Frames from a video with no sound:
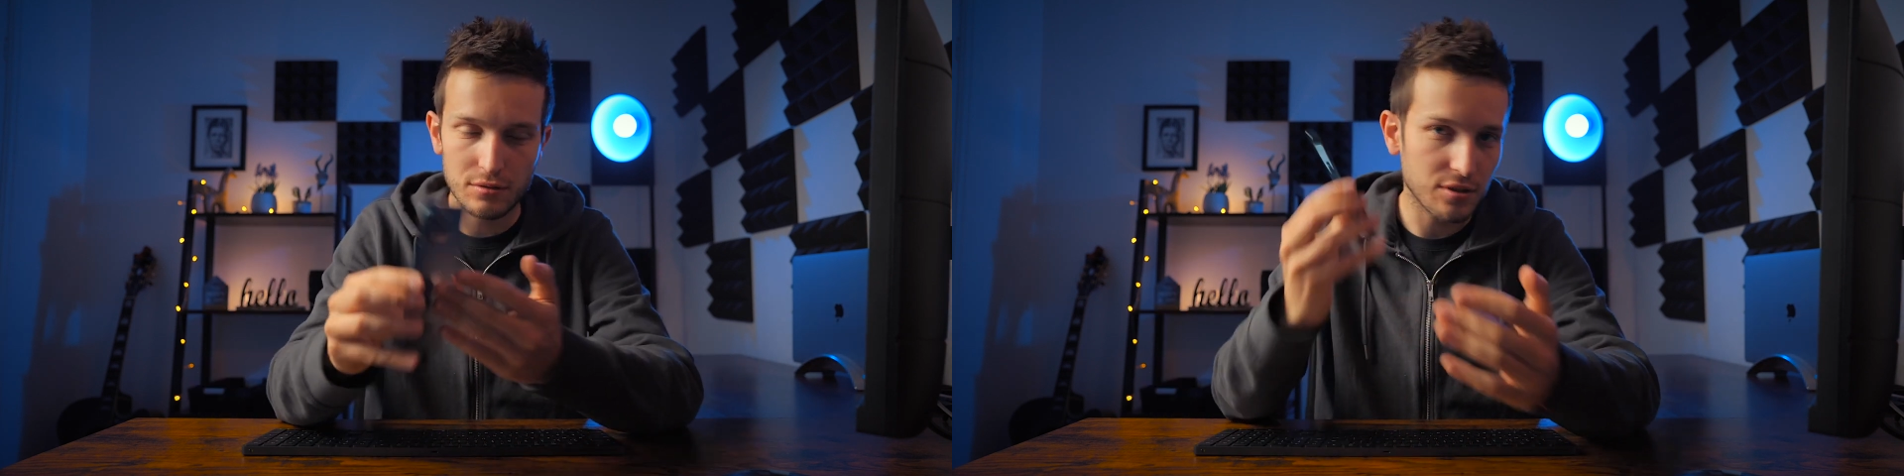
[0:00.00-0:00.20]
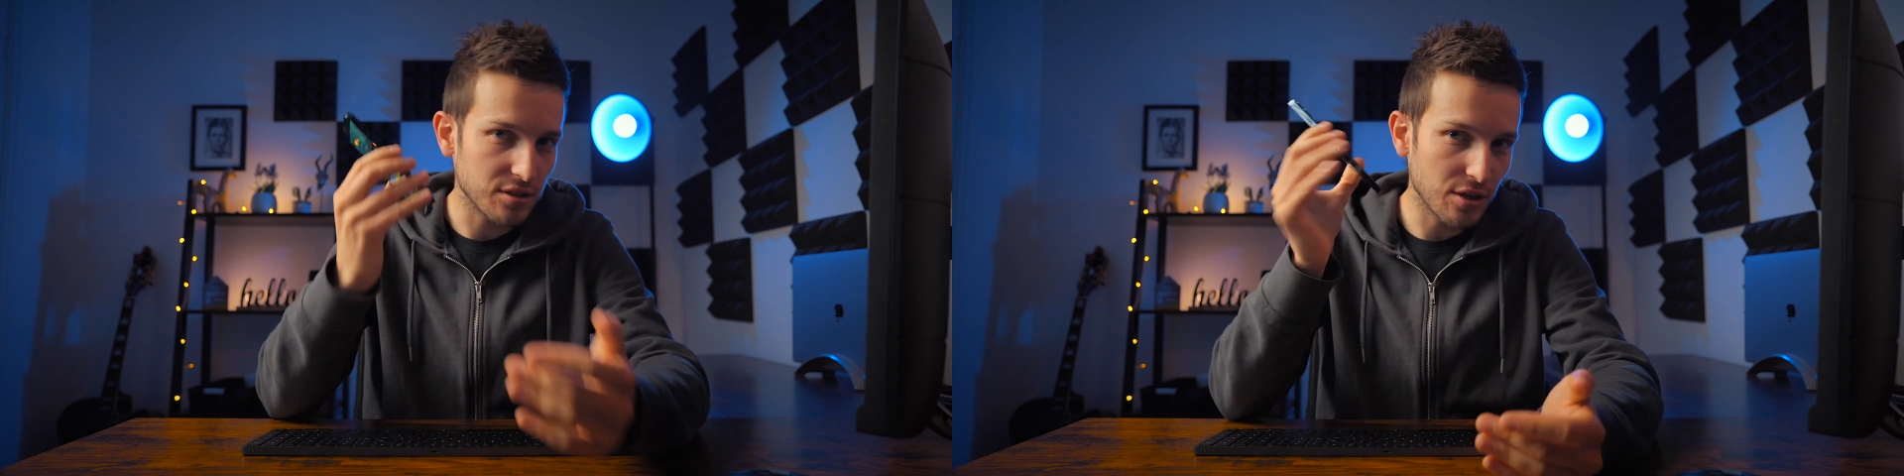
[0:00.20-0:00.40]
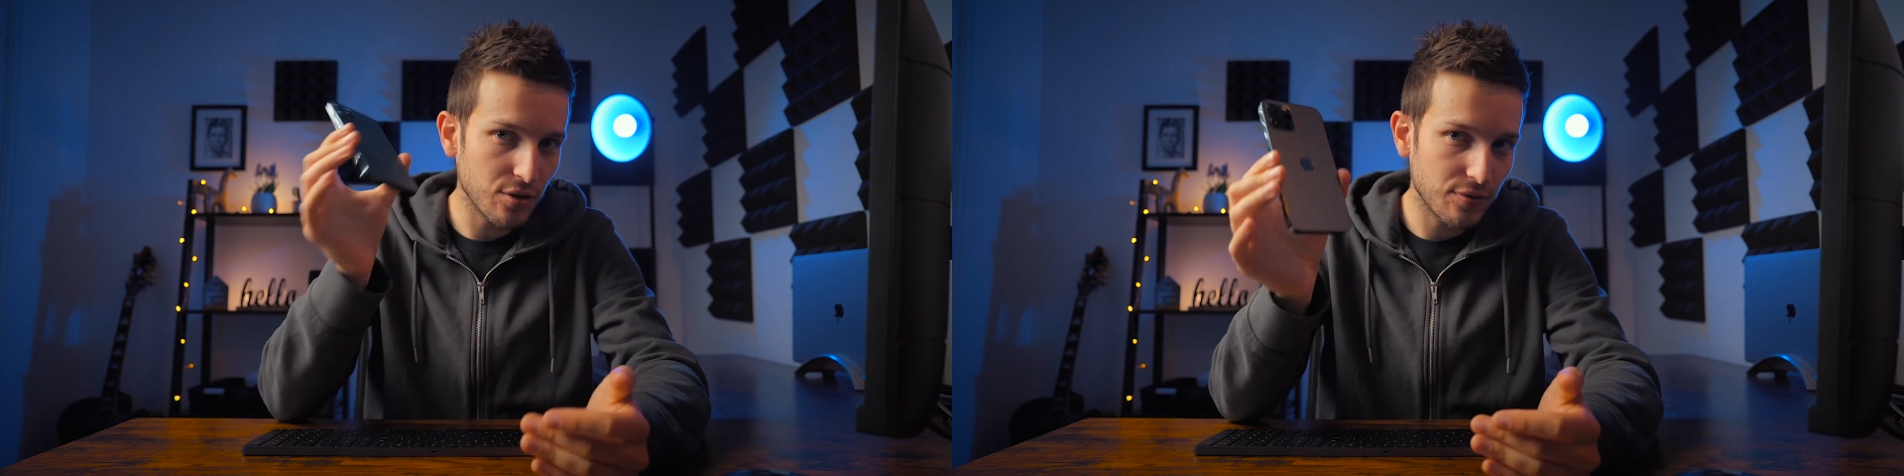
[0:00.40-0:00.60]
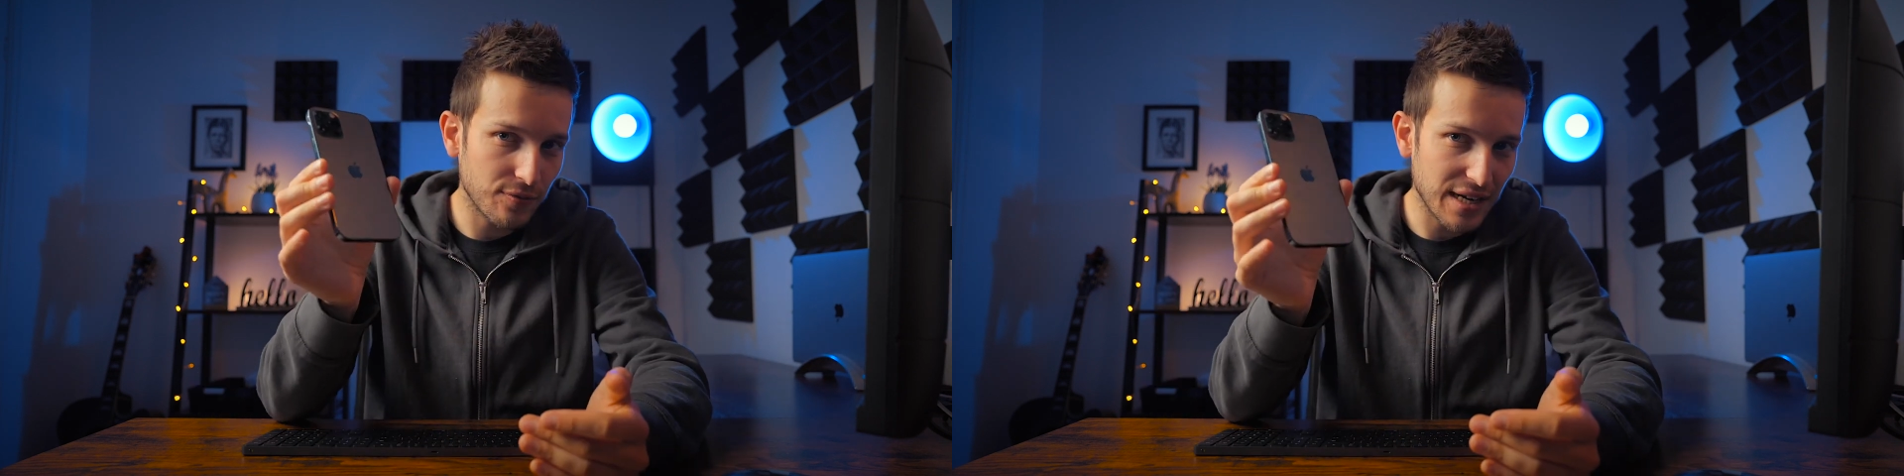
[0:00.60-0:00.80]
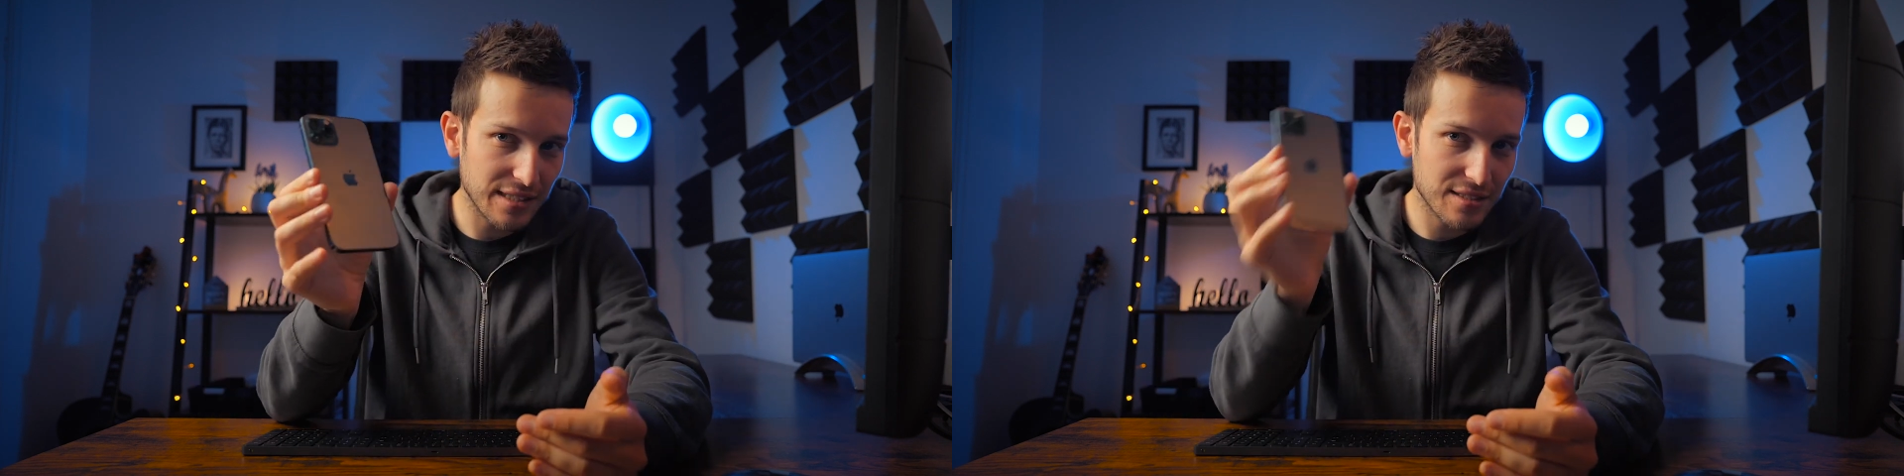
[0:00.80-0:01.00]
there's no
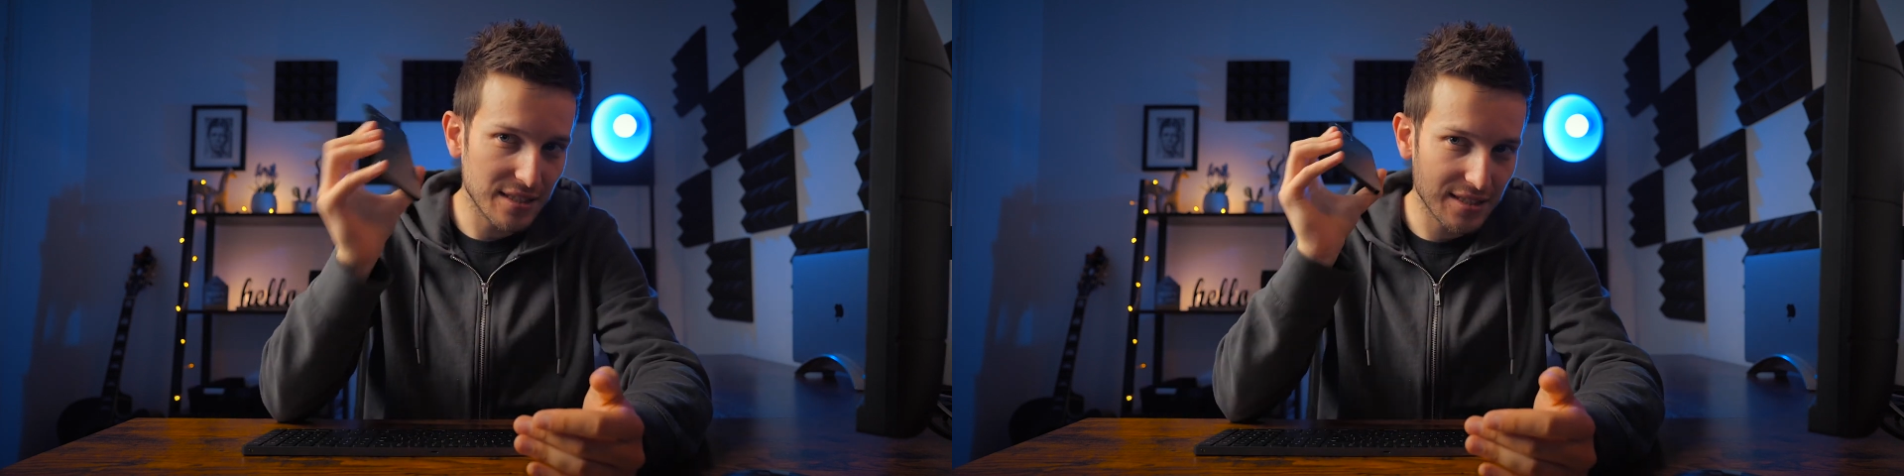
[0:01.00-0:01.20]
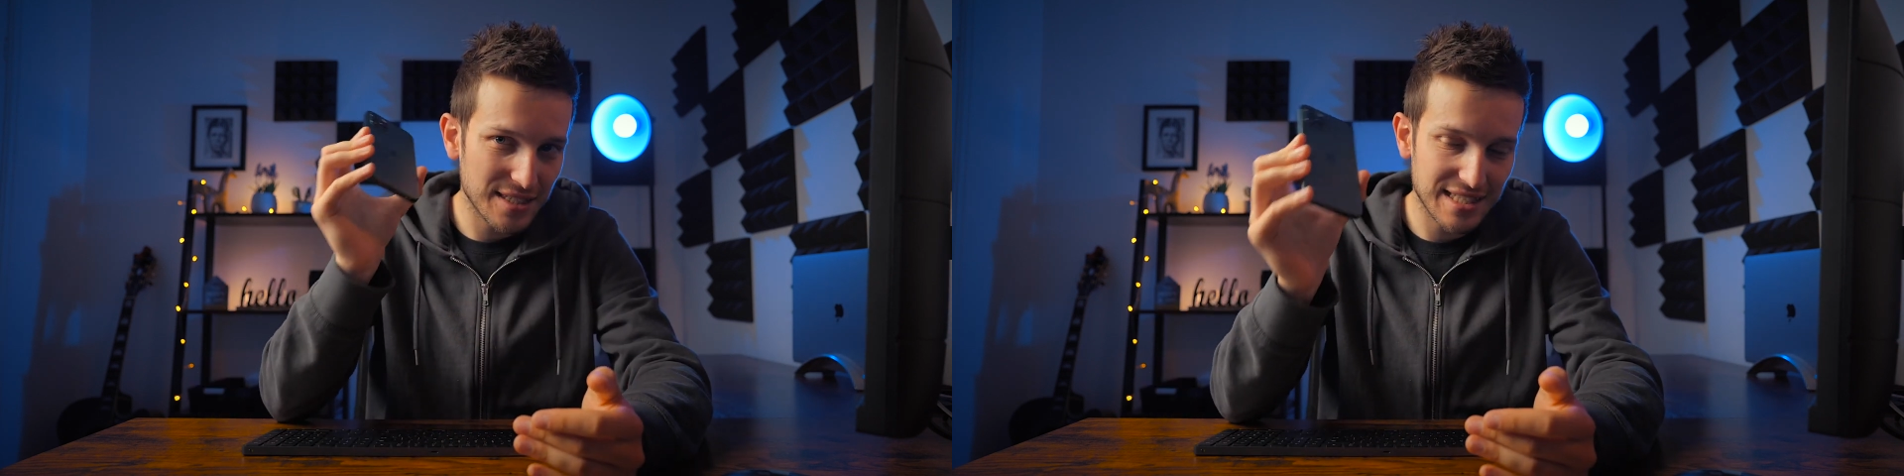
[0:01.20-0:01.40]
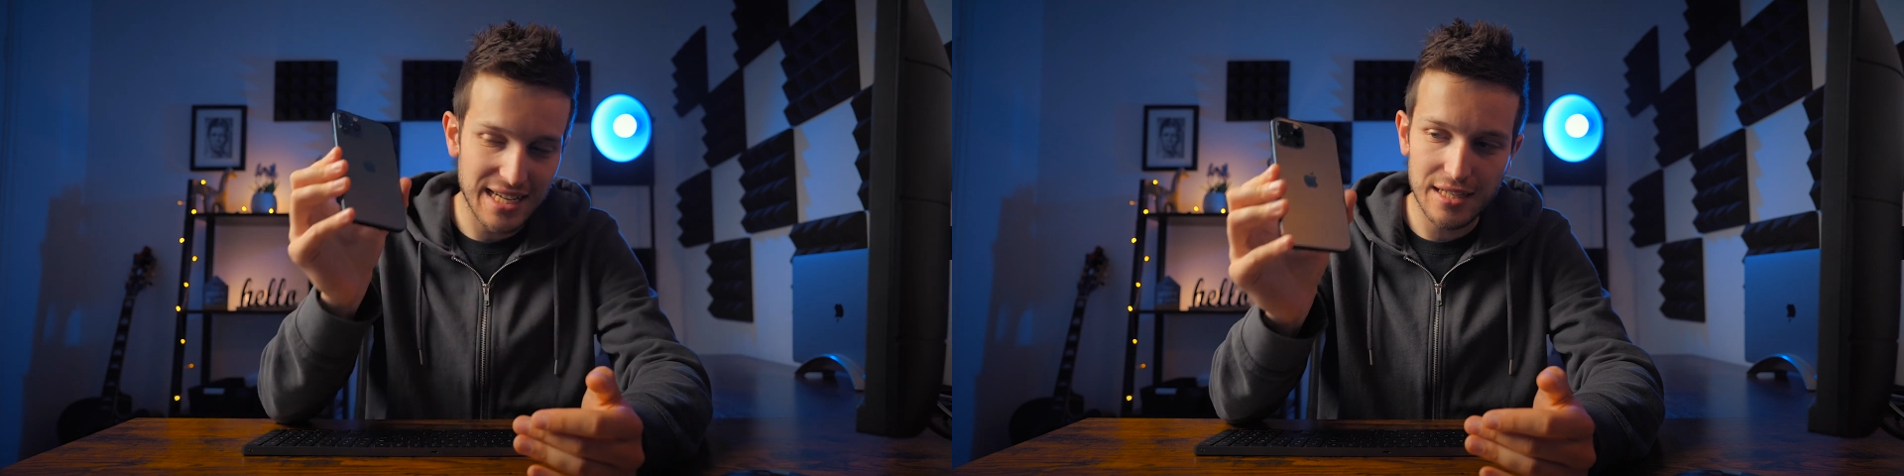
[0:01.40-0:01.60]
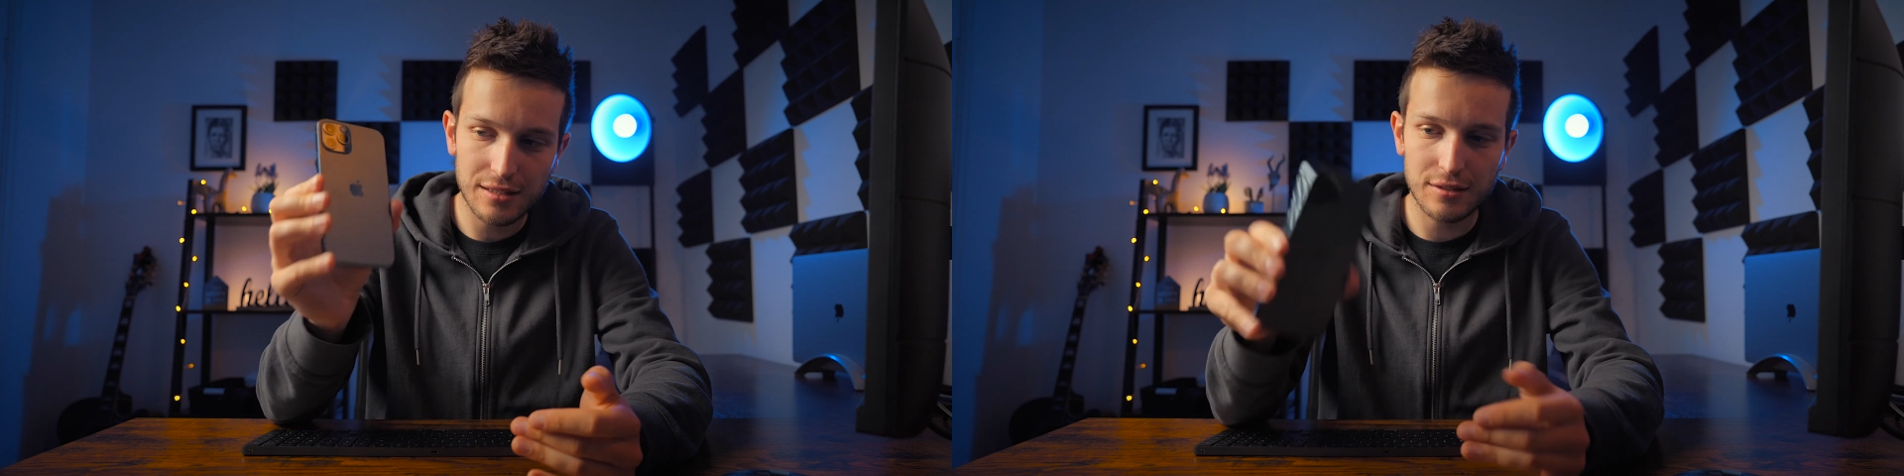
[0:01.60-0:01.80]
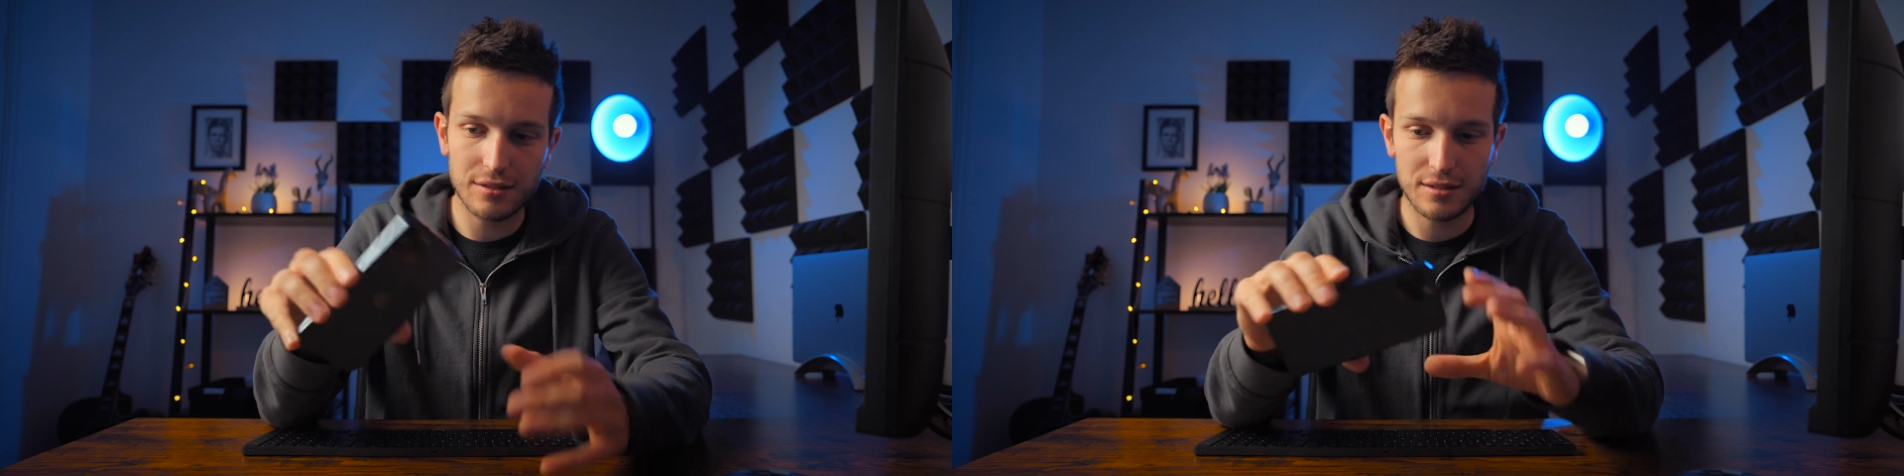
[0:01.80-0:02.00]
fans, it's
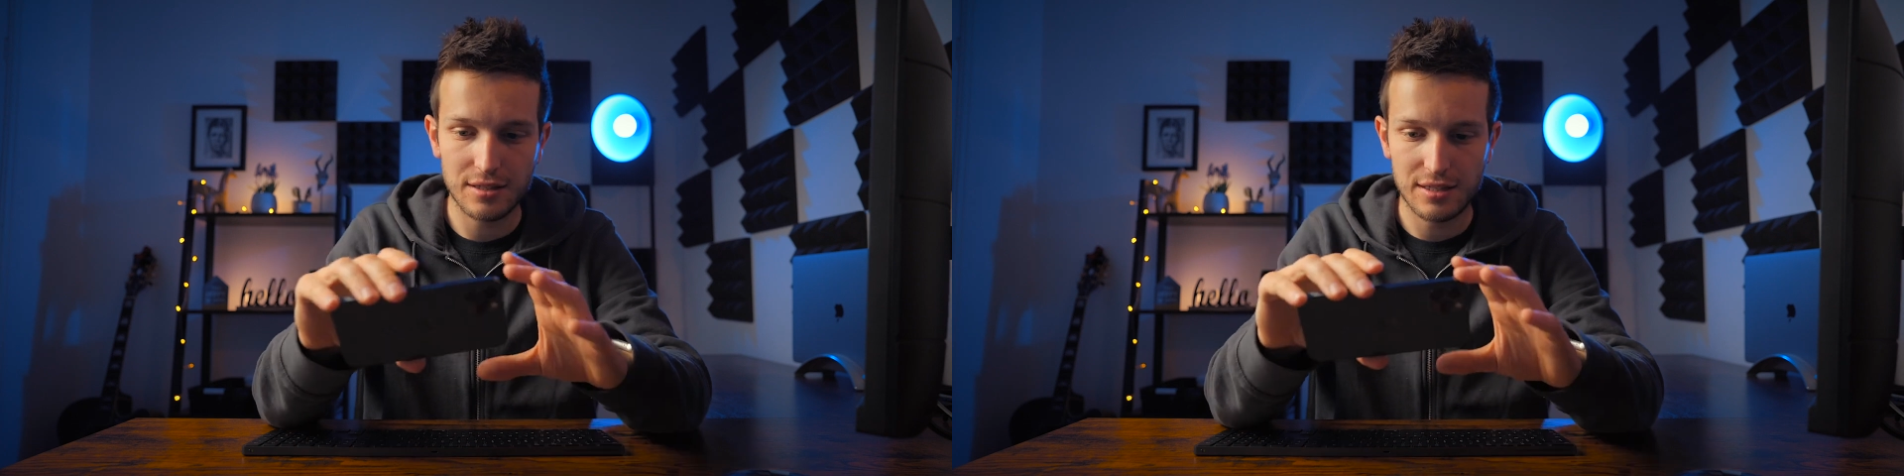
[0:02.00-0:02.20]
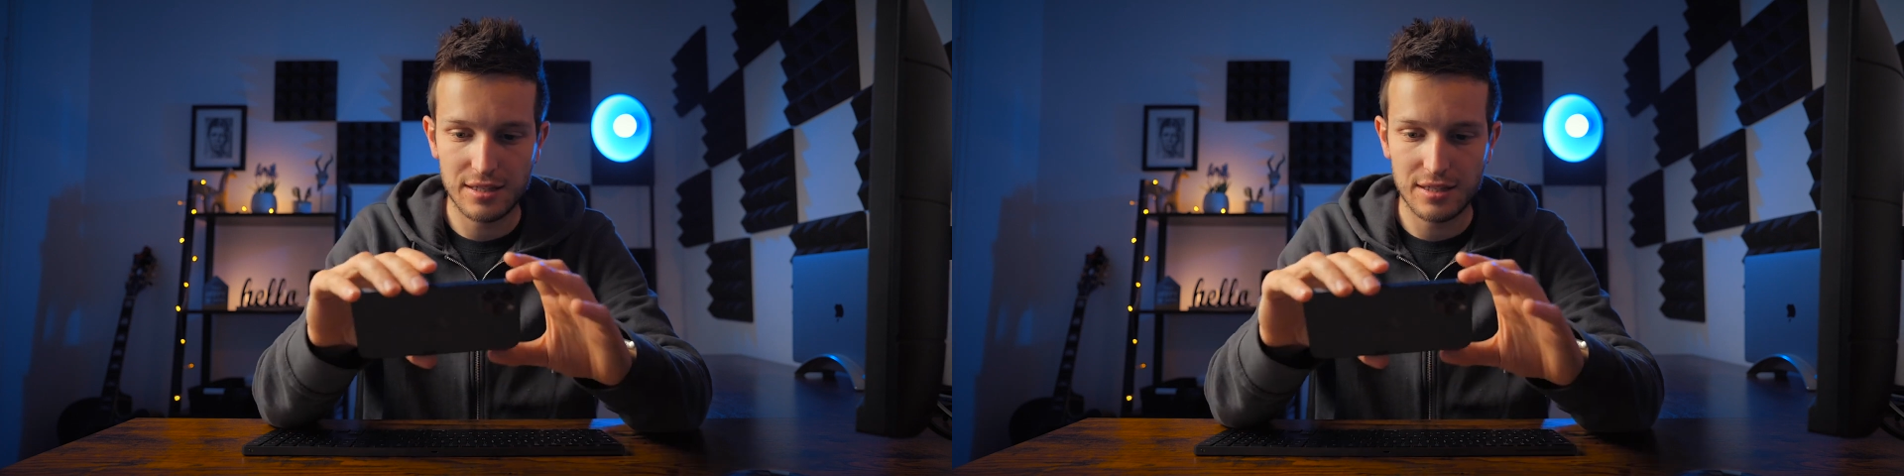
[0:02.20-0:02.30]
silent.